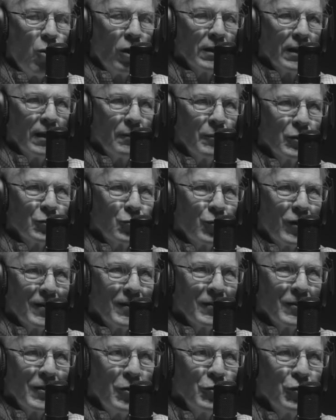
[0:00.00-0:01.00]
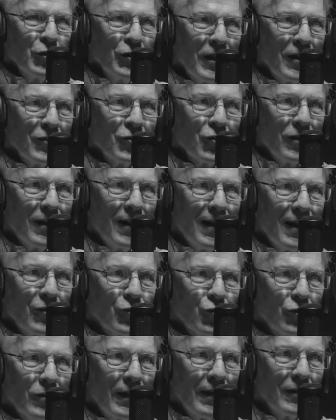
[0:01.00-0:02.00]
they would try to, OCS
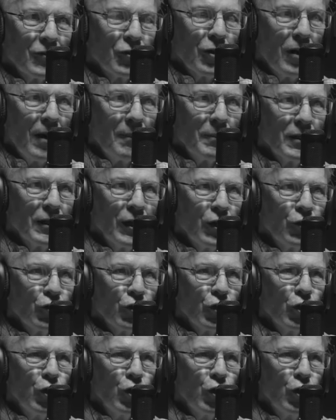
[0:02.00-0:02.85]
guys, they had this competition,